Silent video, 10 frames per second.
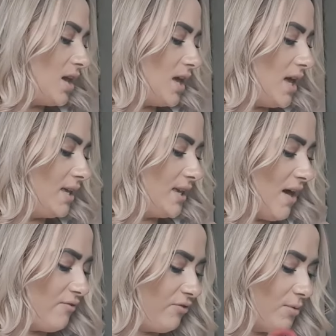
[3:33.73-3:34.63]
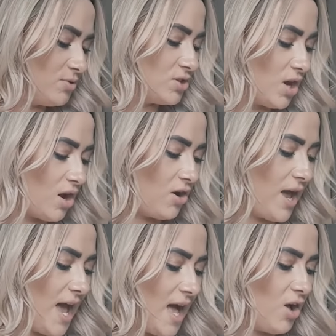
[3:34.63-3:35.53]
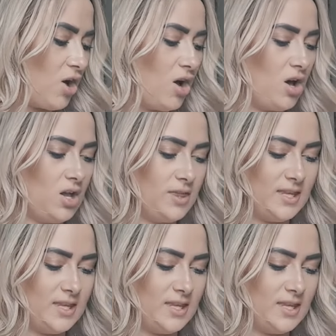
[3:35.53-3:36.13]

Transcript: Again from Zara, I've got,